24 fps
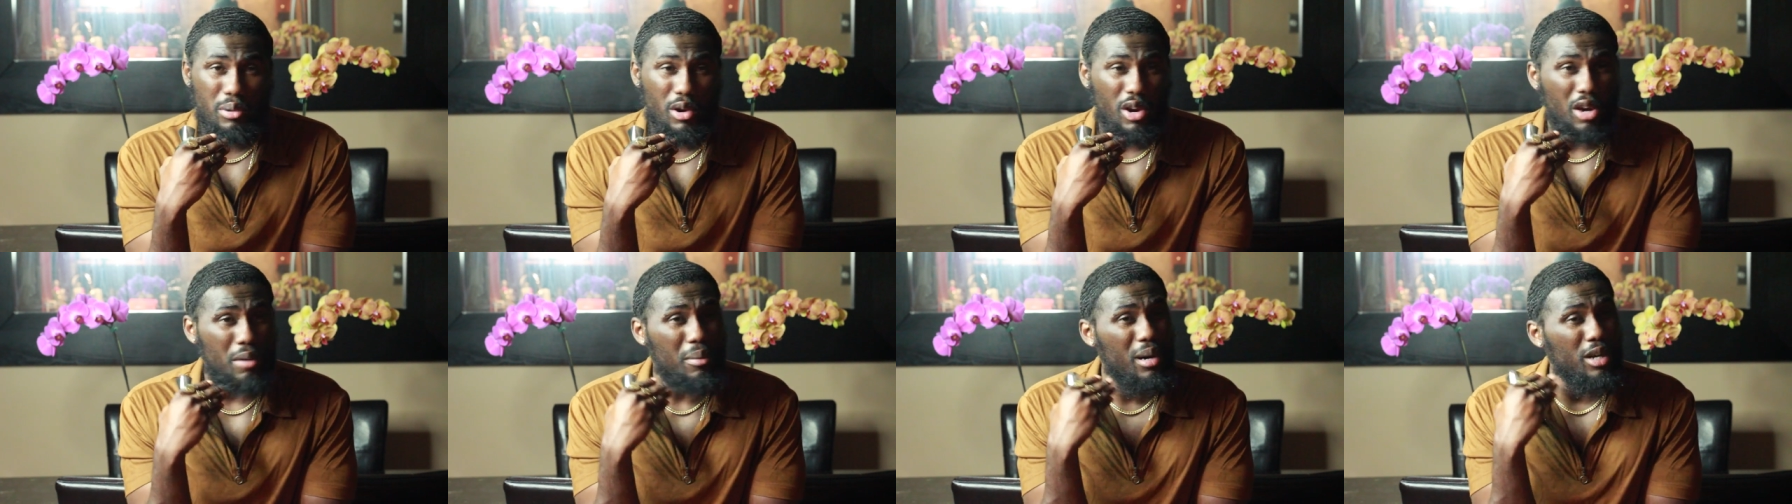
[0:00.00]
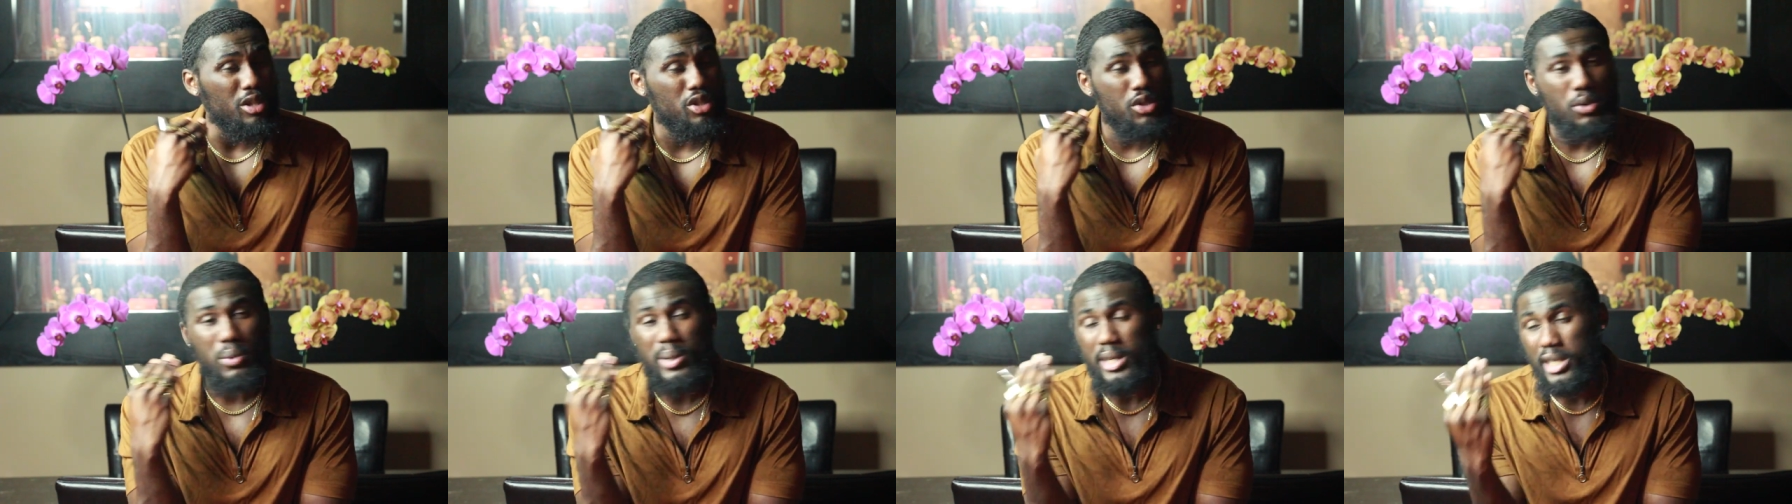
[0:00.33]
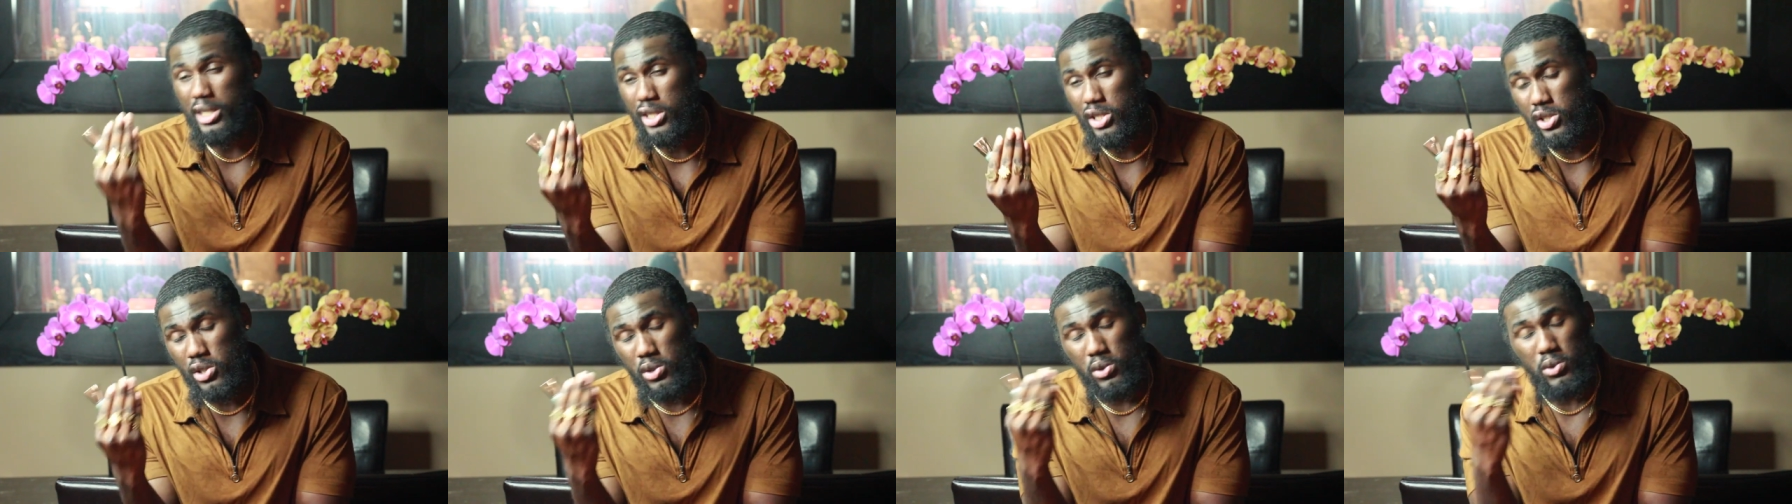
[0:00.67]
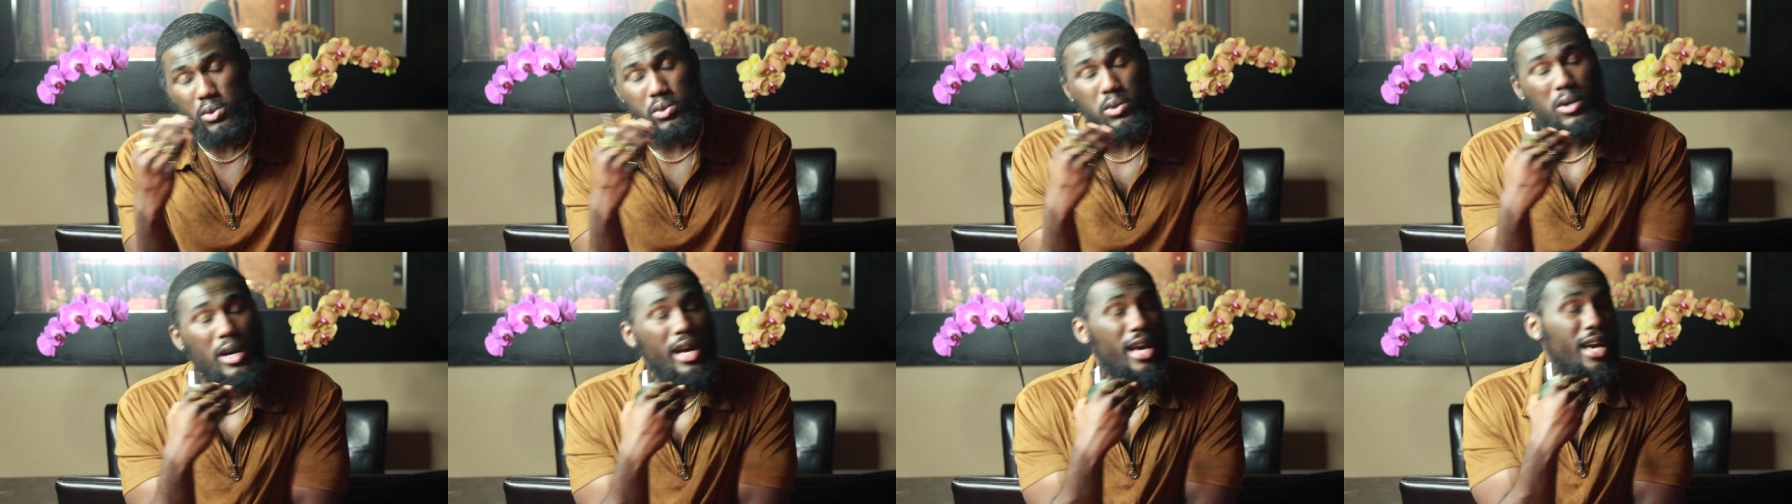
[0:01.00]
Bergamote
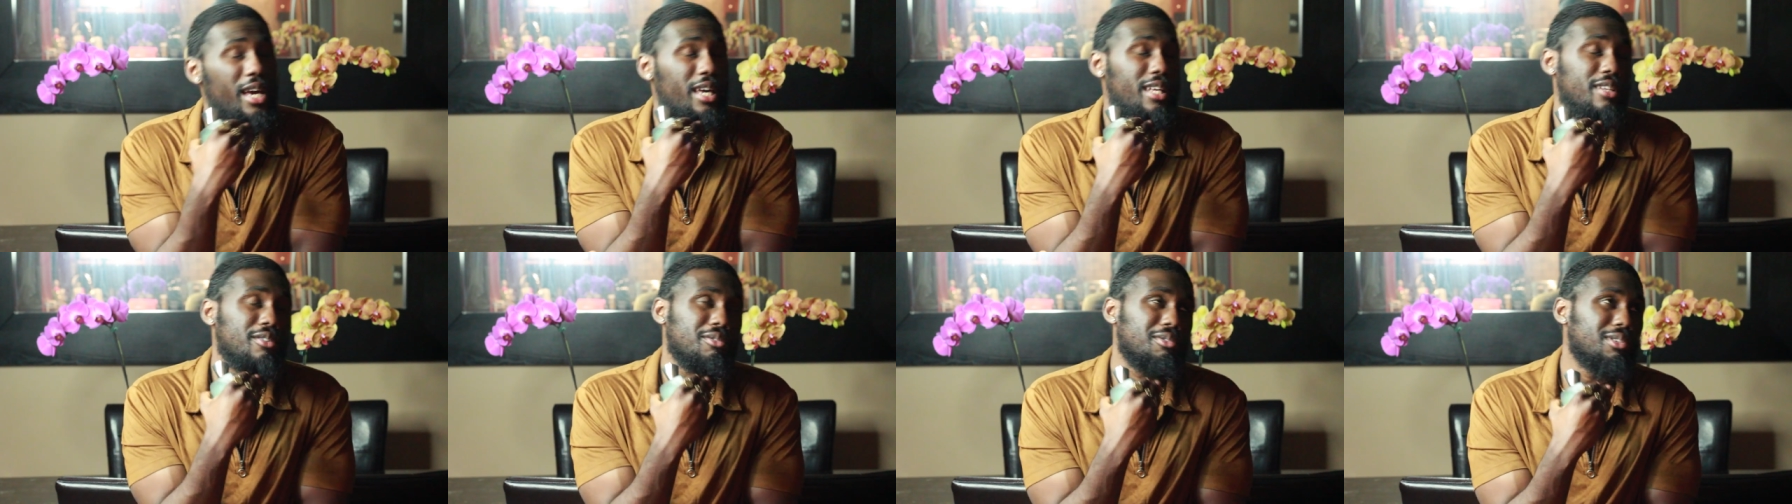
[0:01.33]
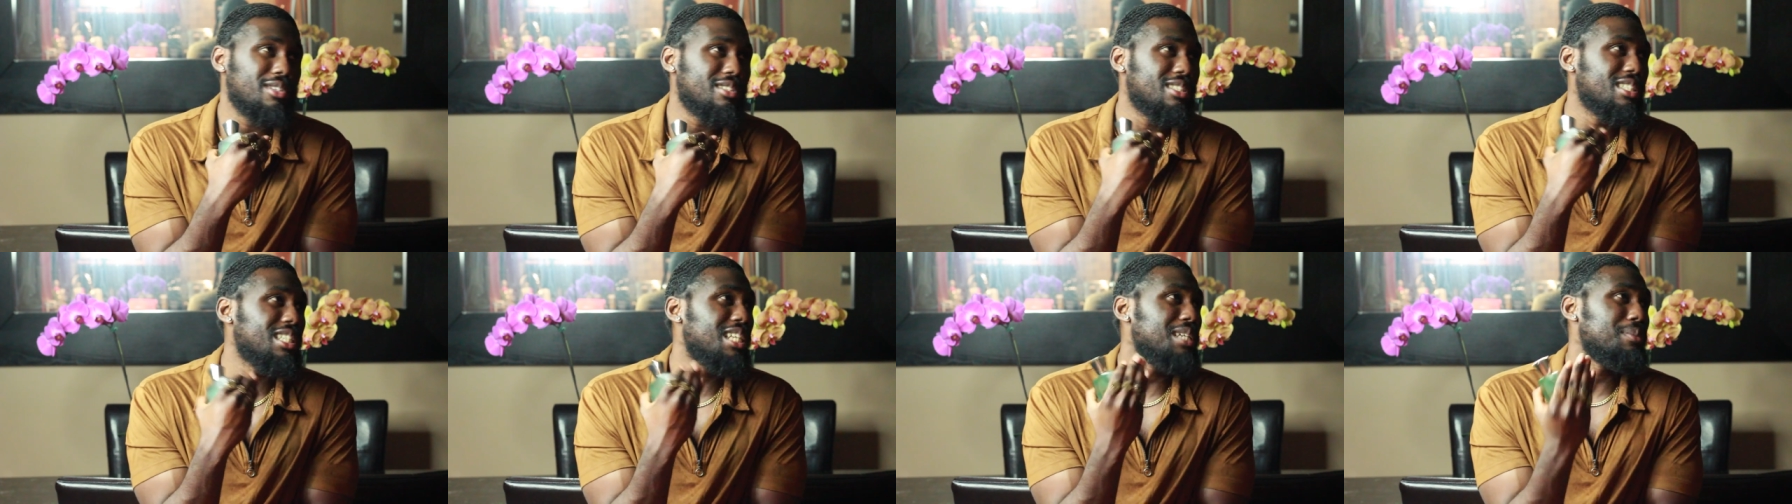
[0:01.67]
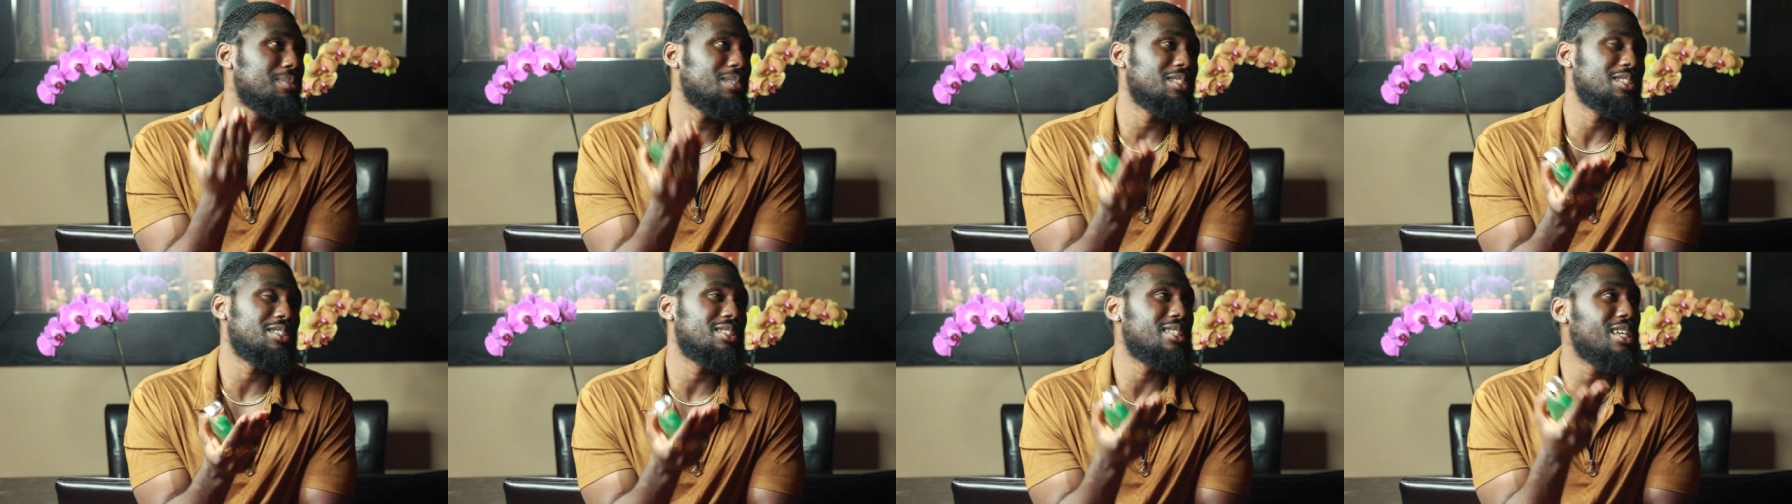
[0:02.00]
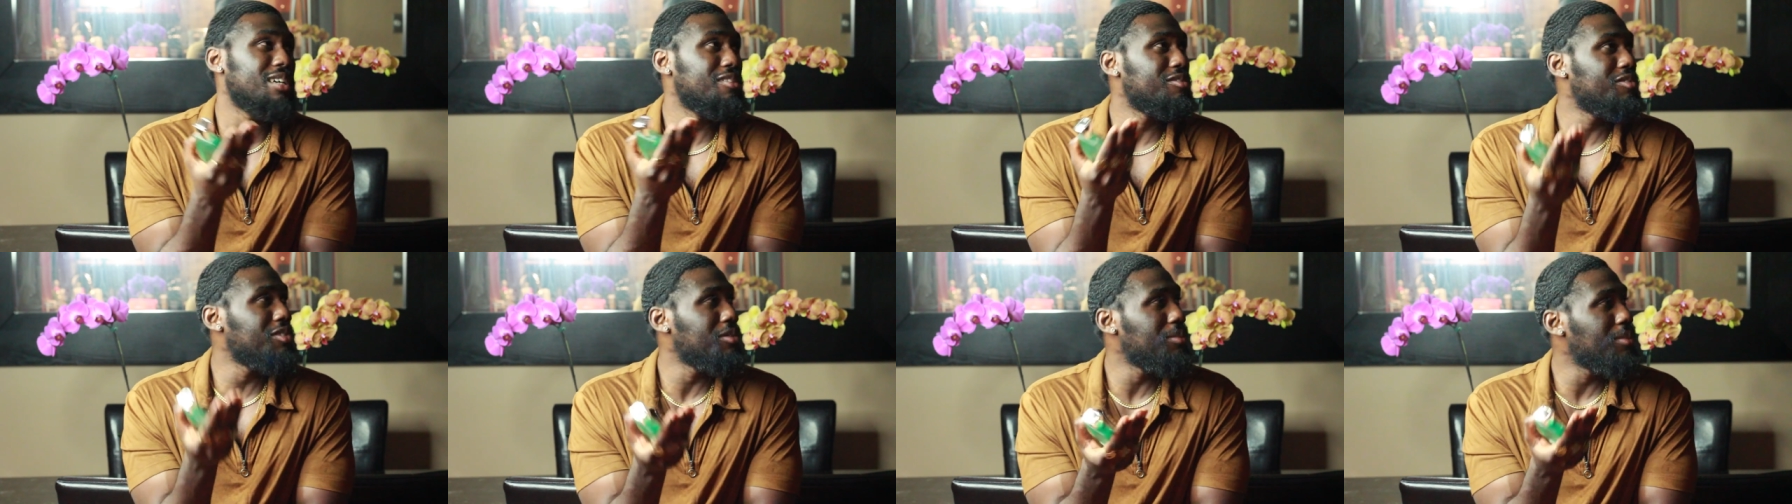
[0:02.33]
22 and what's the name of the
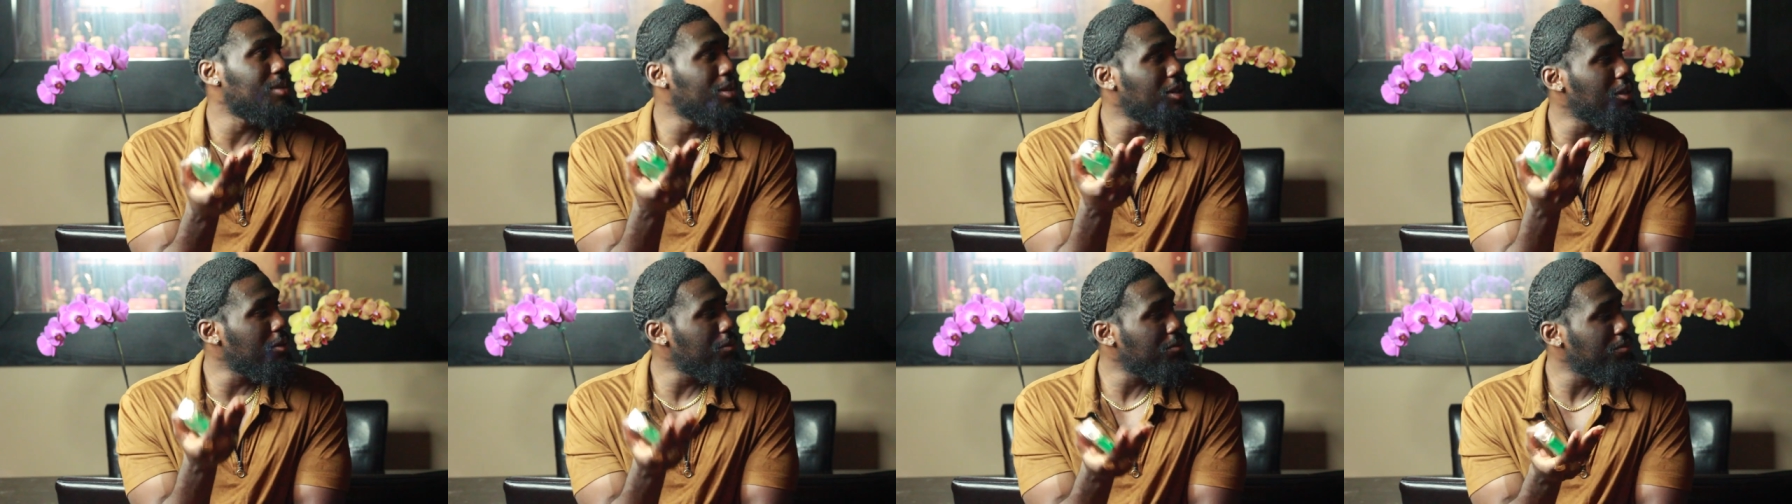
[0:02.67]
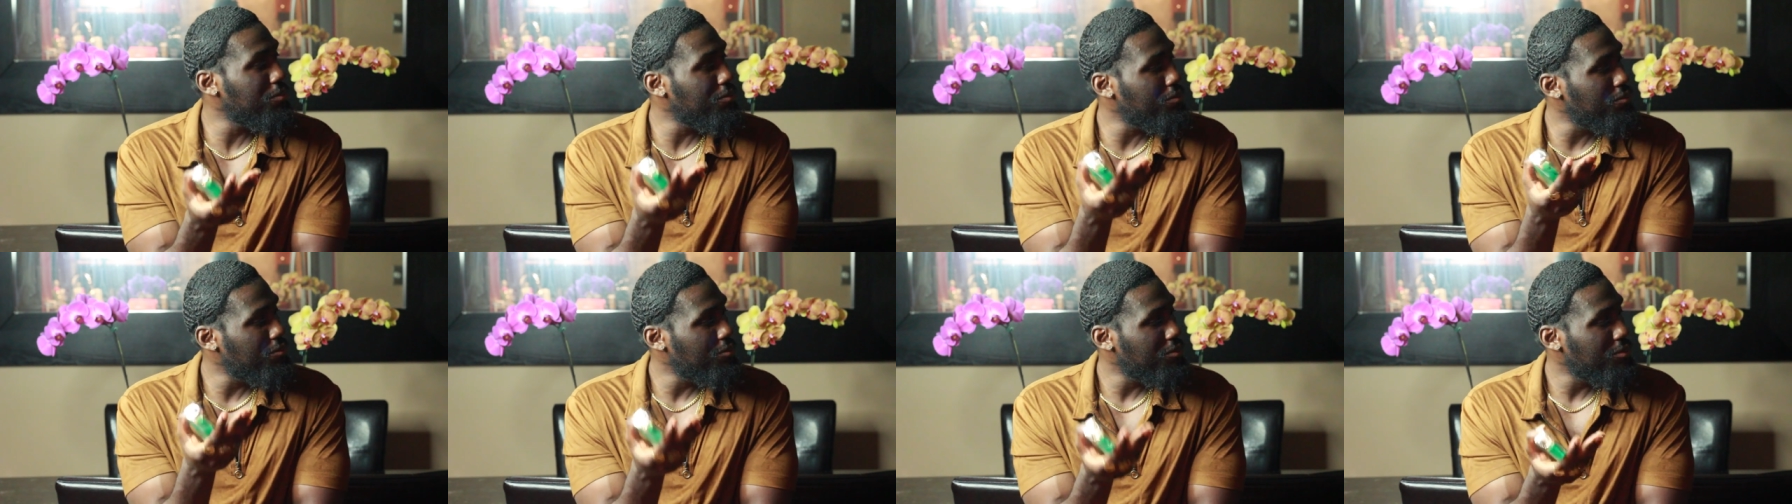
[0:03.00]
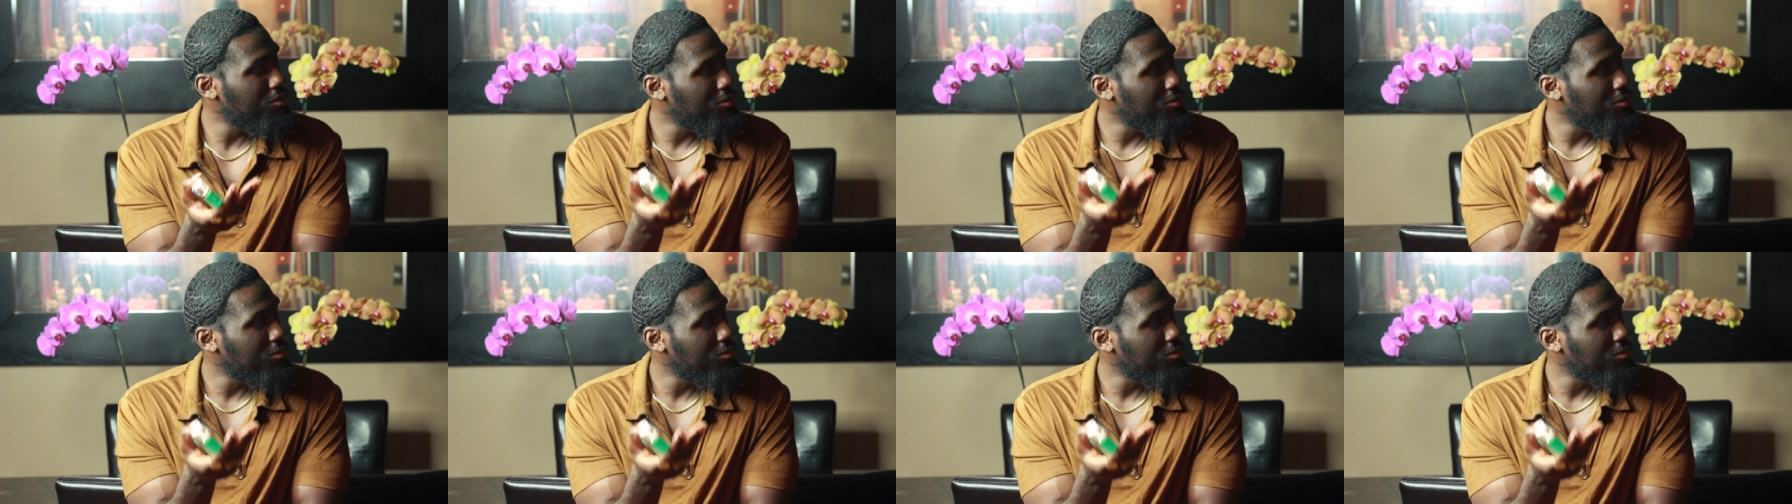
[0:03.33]
scent from um,